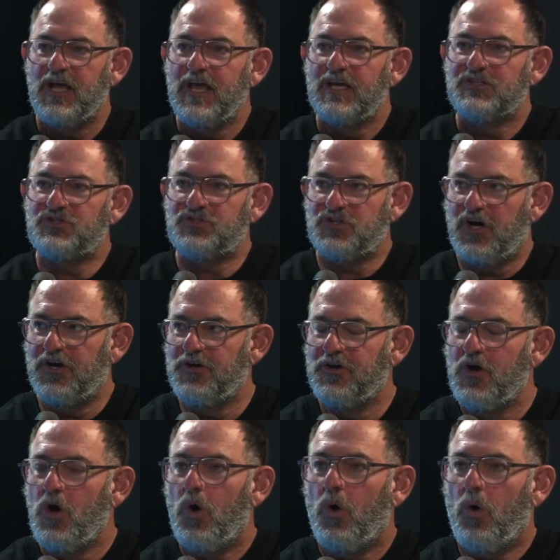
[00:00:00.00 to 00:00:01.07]
Yes. So
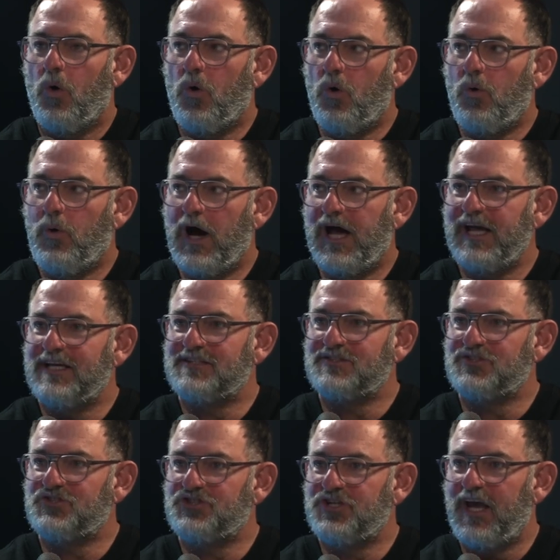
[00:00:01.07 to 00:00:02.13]

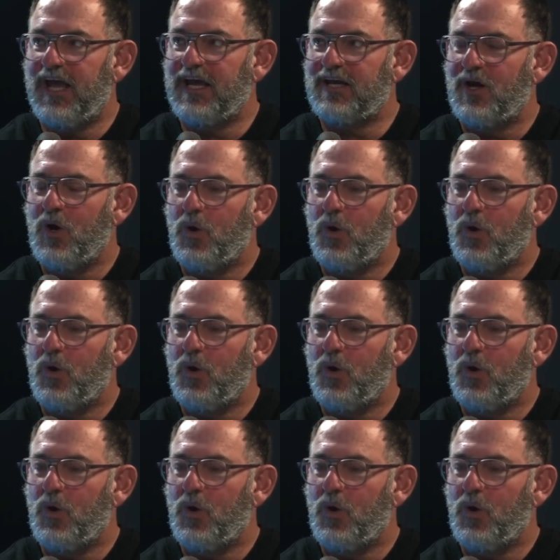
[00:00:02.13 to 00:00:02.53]
always check